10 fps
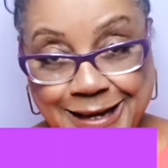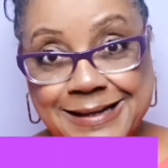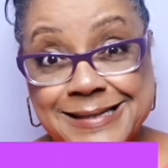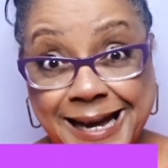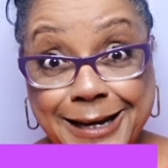
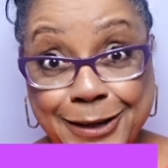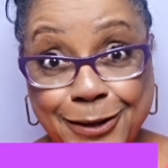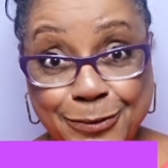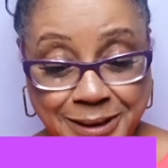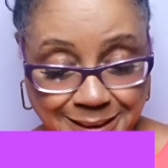It's kind of
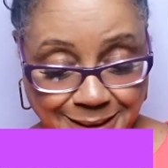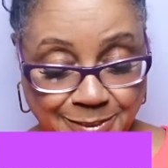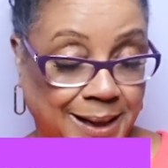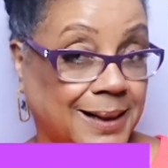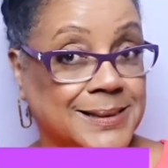cute when you think
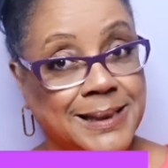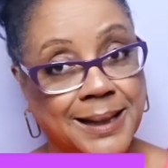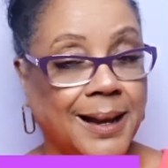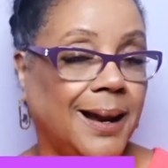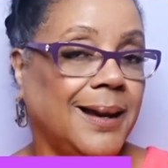about it, because
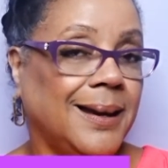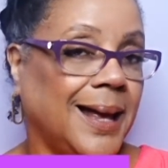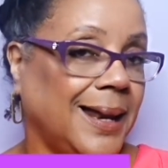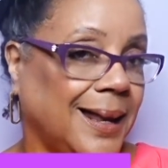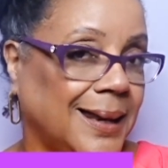like
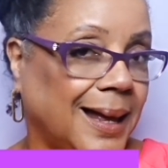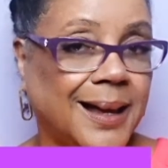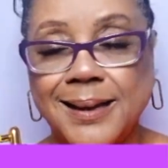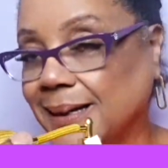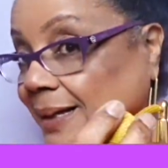la la la,
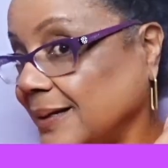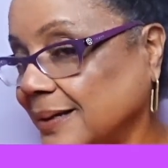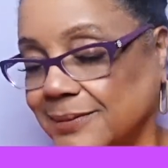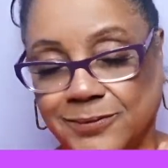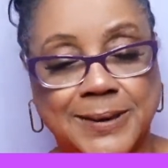and
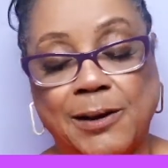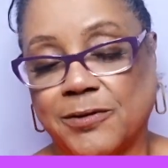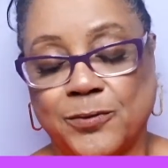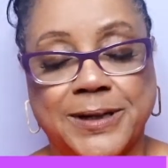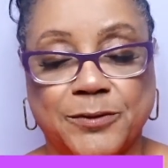how
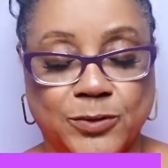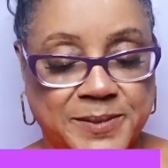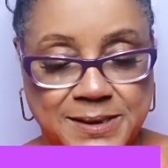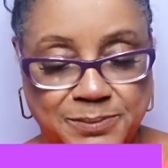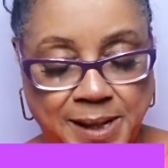whatever
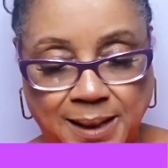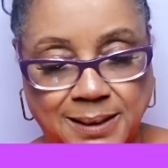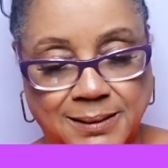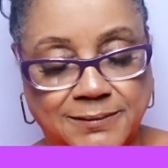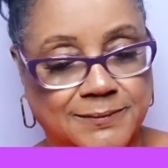women did back
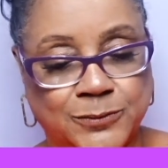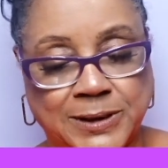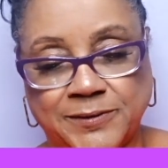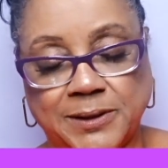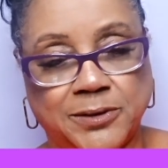in the
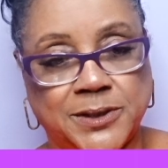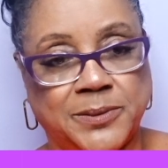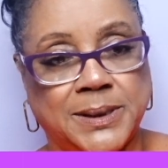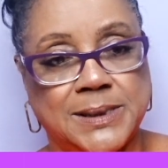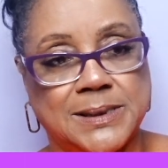whenever they were
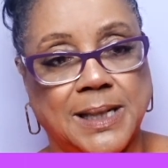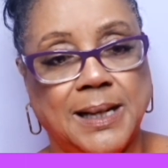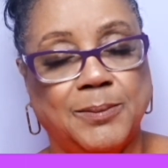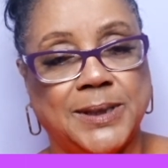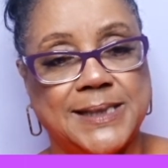doing these.
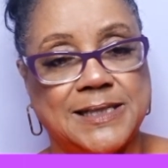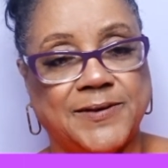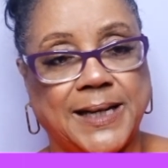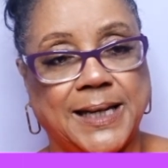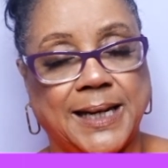But let's see if
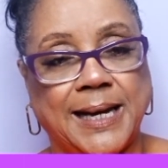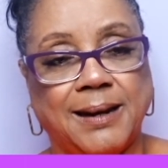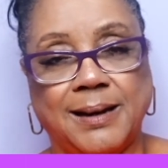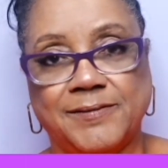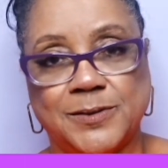I can get it out
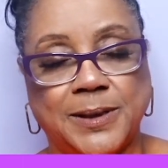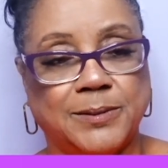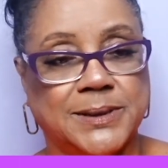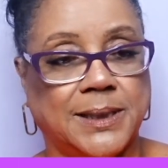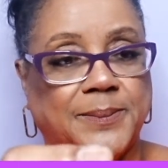enough to be
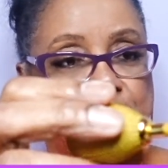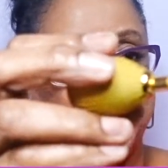able to